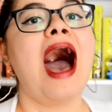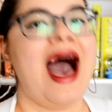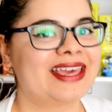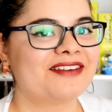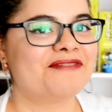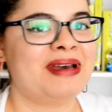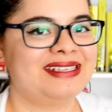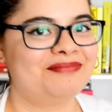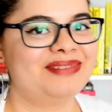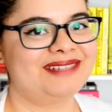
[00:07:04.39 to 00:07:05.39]
give
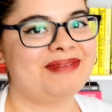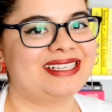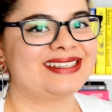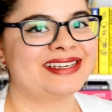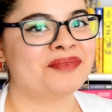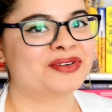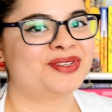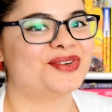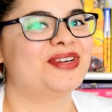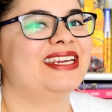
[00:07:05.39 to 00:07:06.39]
my sister books
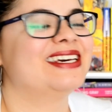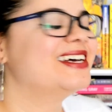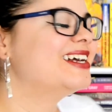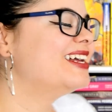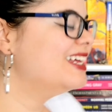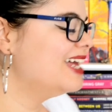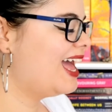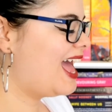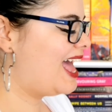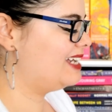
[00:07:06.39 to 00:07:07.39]
to read.
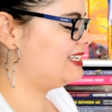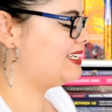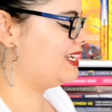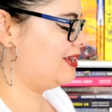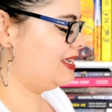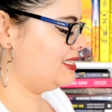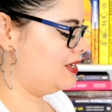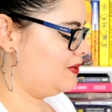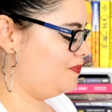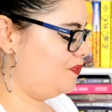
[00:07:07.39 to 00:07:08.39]
And okay, so
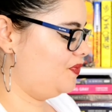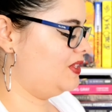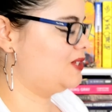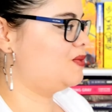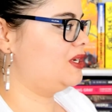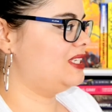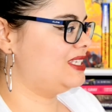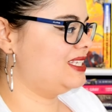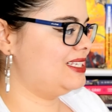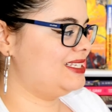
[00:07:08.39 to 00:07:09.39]
this
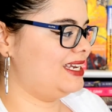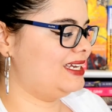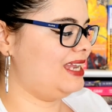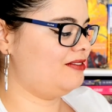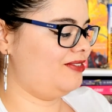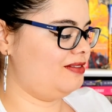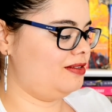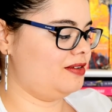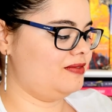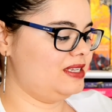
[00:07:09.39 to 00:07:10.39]
is The Second Life of Eva
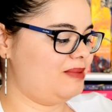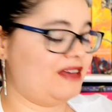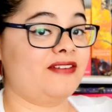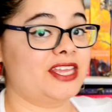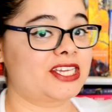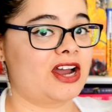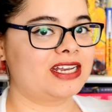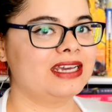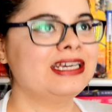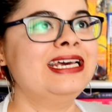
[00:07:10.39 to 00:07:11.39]
Rivers by Faith
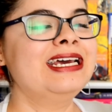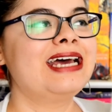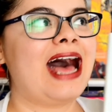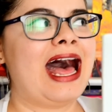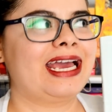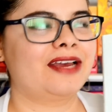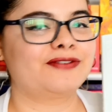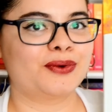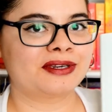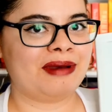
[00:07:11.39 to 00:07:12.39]
Gardner. I have
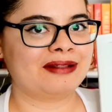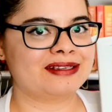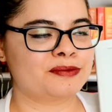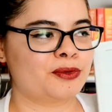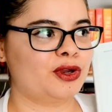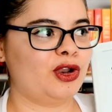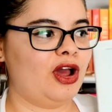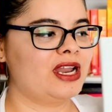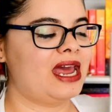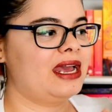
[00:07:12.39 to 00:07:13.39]
talked about this book a
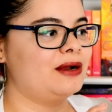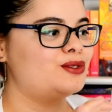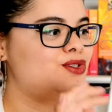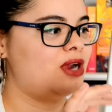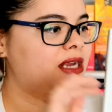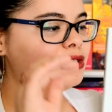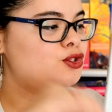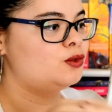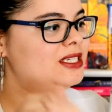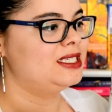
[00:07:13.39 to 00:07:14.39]
lot, and I also try to
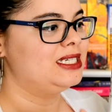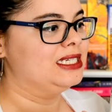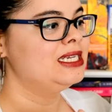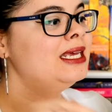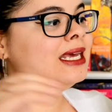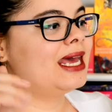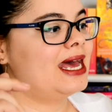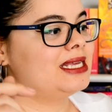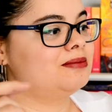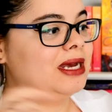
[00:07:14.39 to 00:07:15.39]
squeeze it in
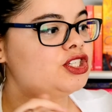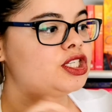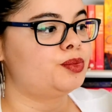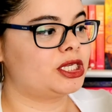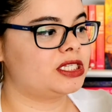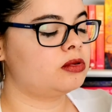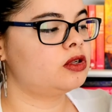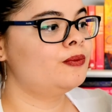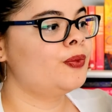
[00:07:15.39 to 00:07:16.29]
as much as possible,